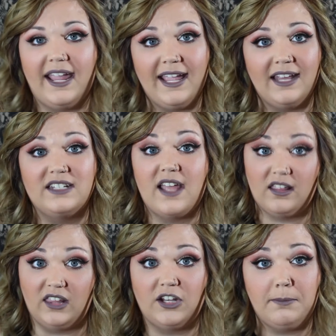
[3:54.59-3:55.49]
and
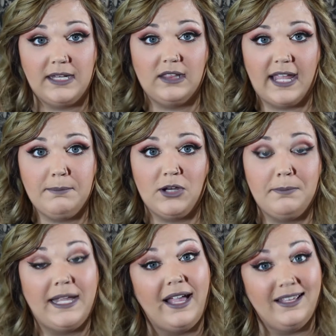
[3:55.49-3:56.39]
a little bit of labor
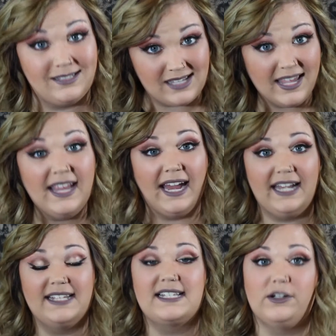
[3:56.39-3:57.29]
because
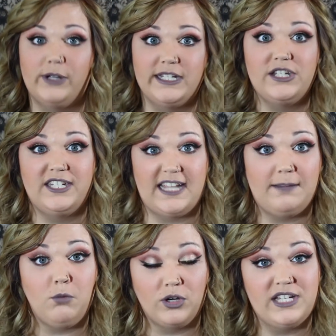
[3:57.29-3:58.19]
it is going to
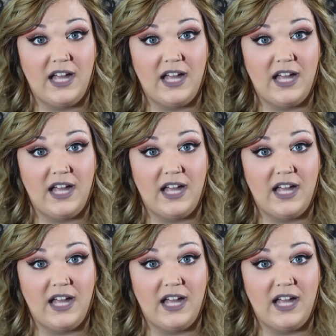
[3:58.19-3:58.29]
take more